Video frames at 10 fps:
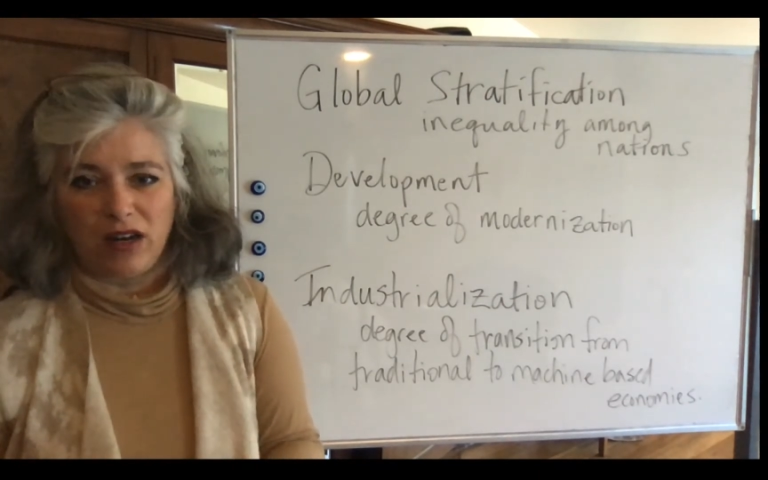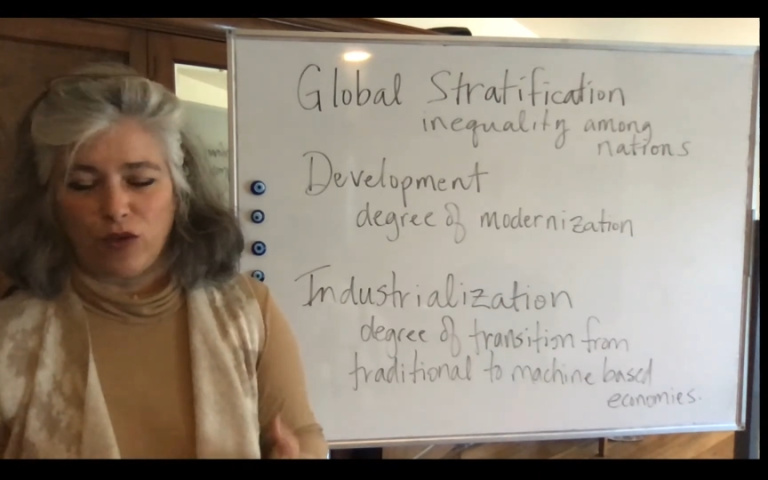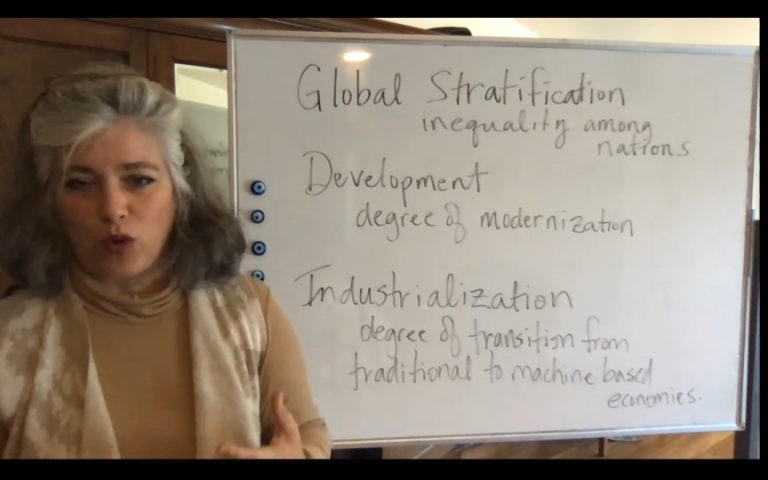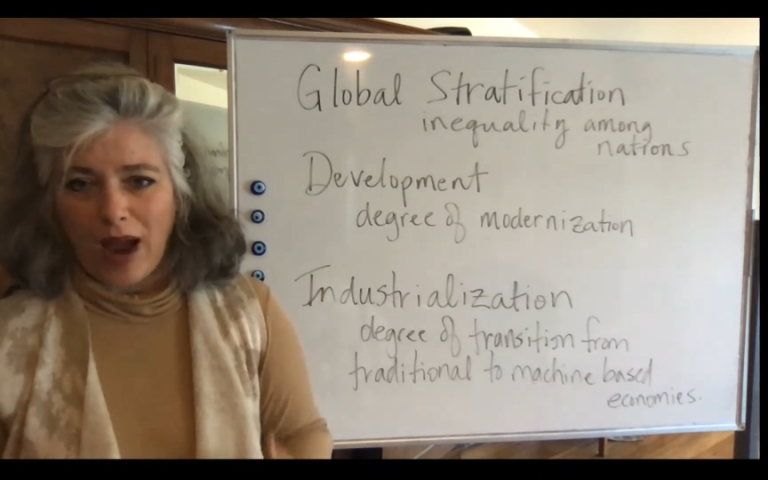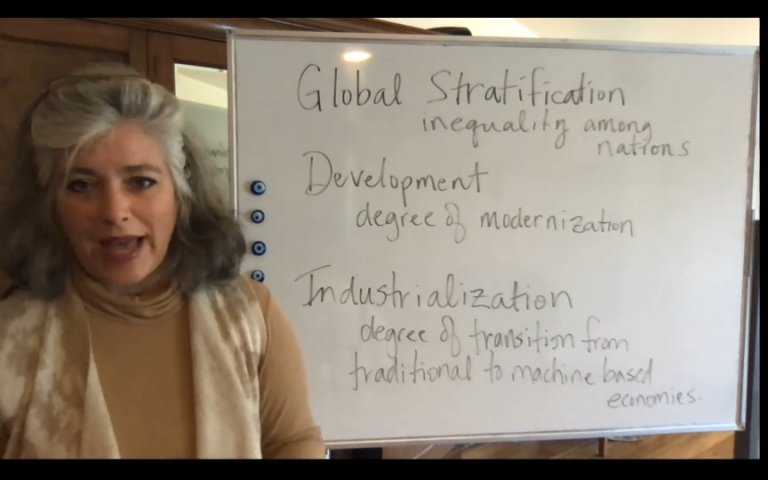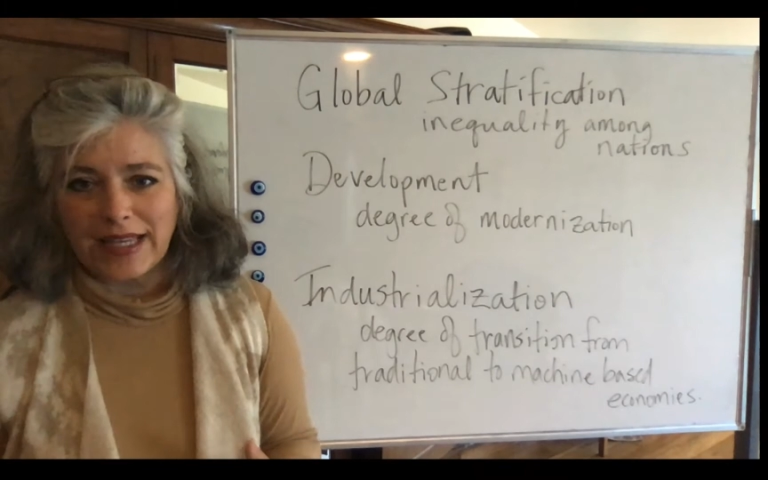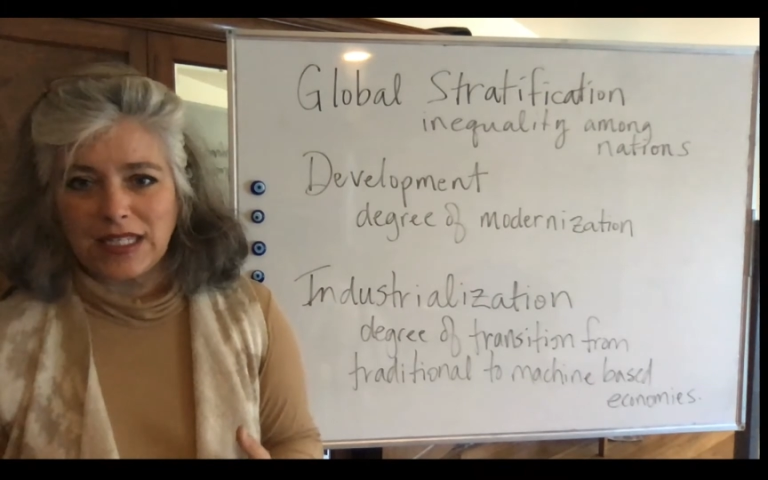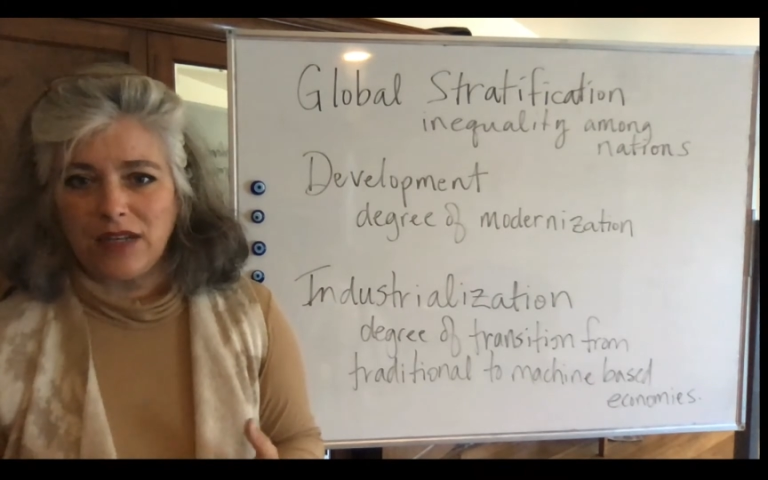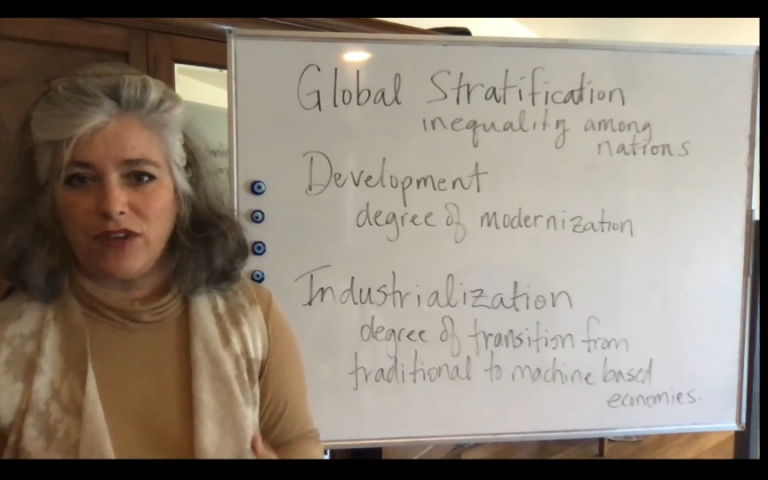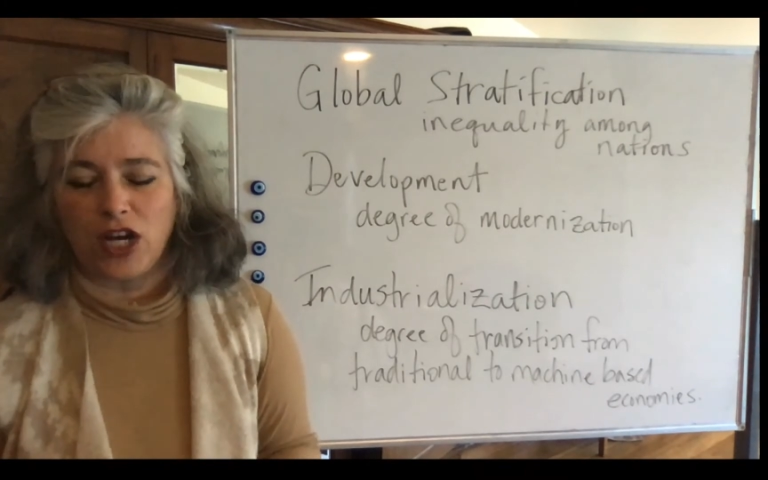
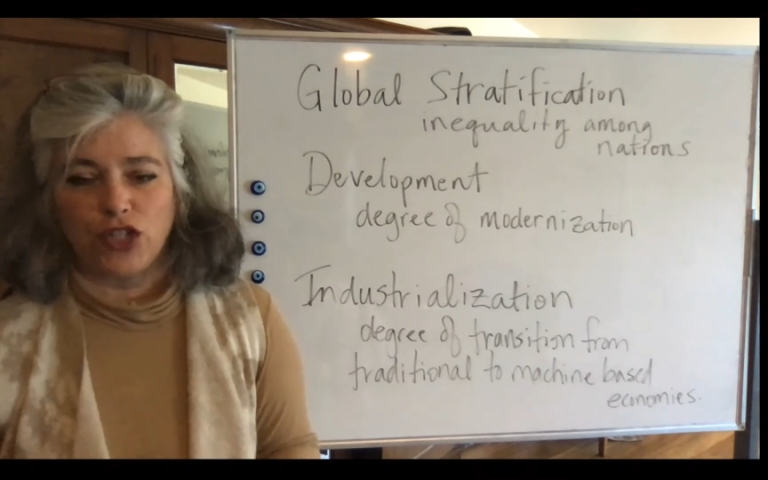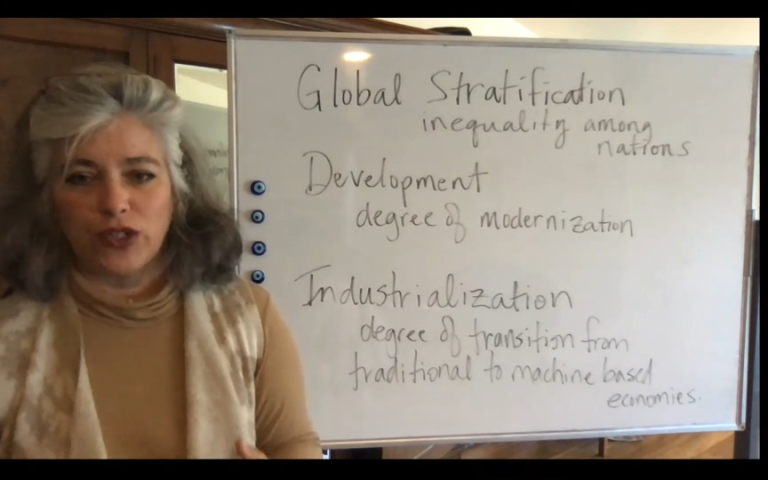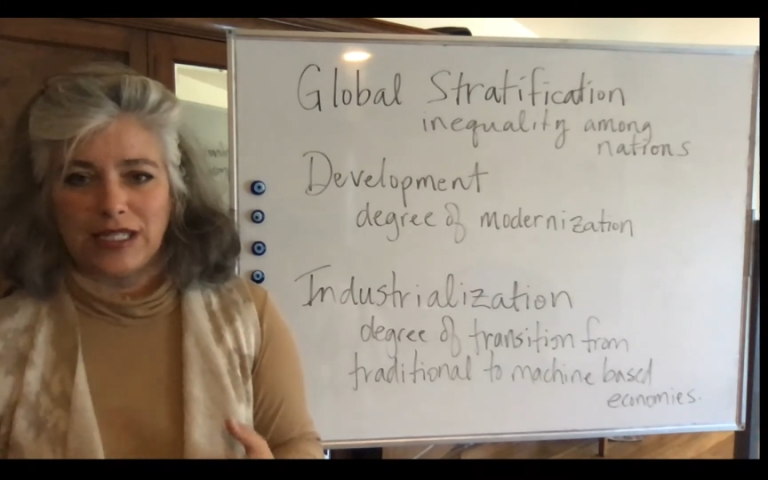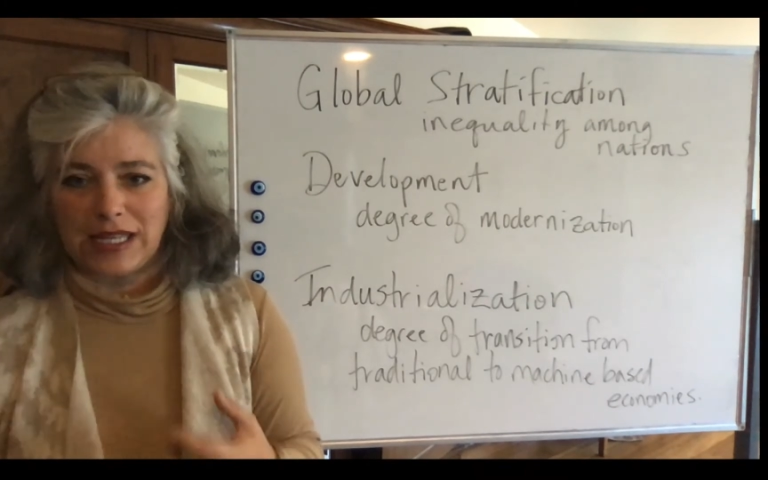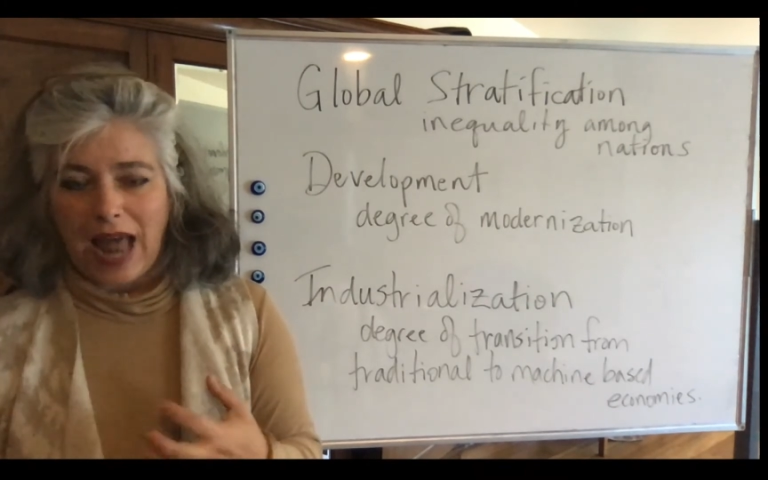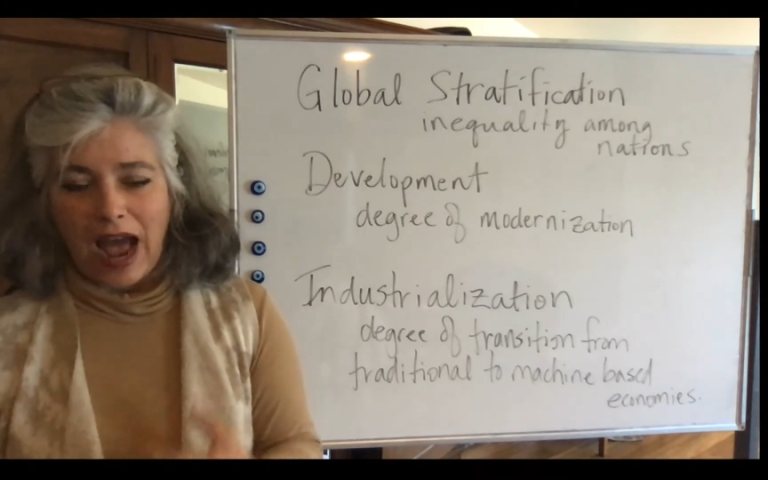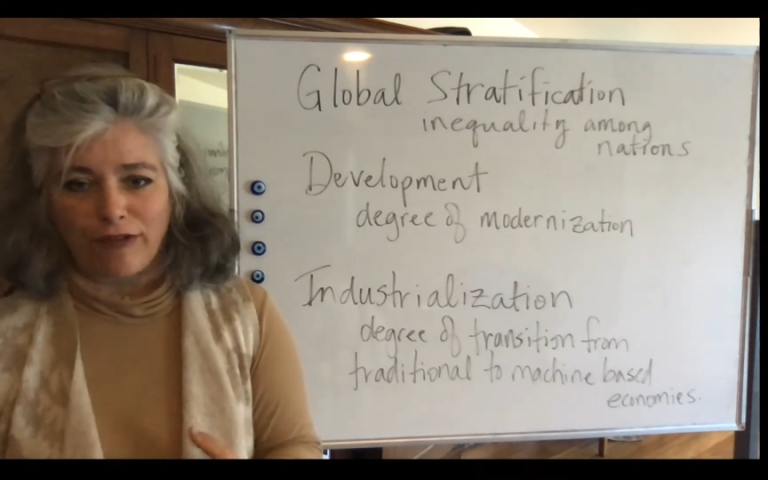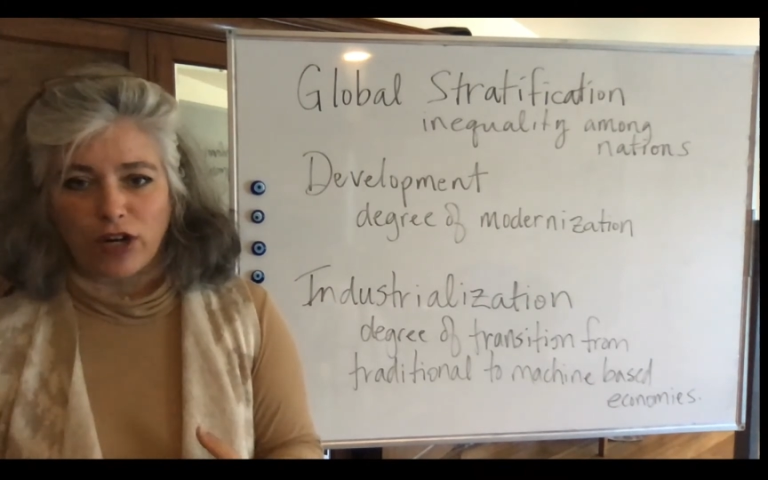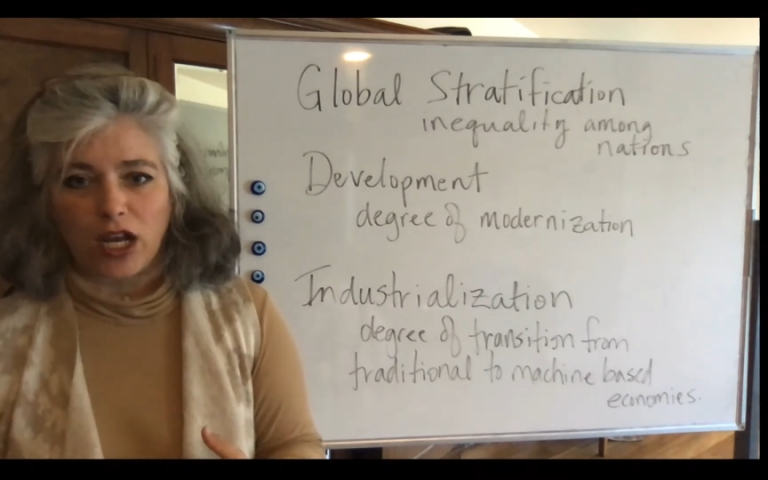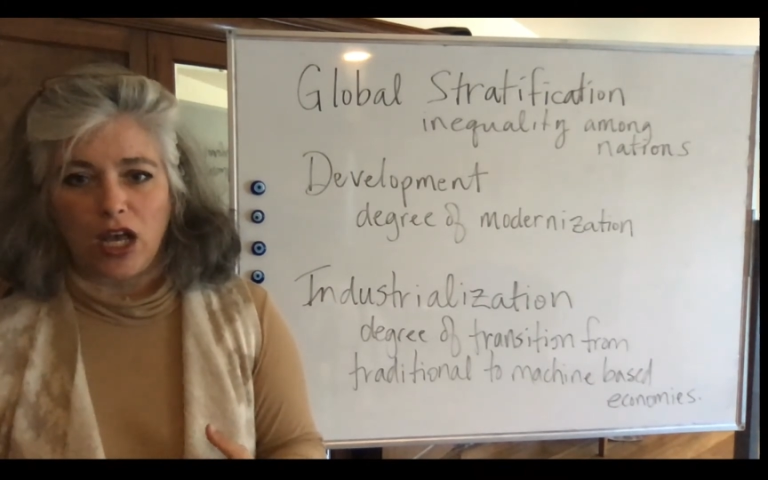variety of countries in
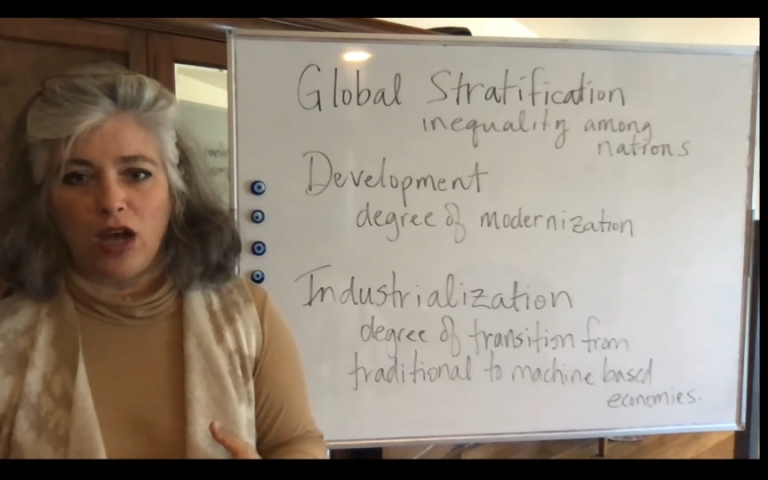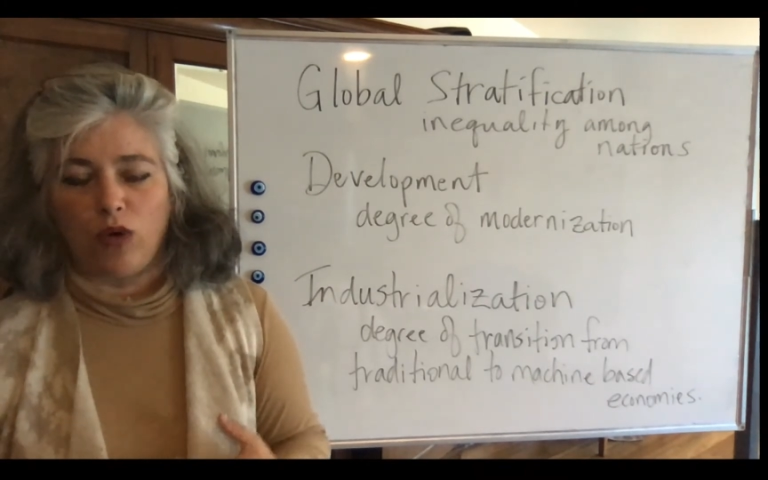Africa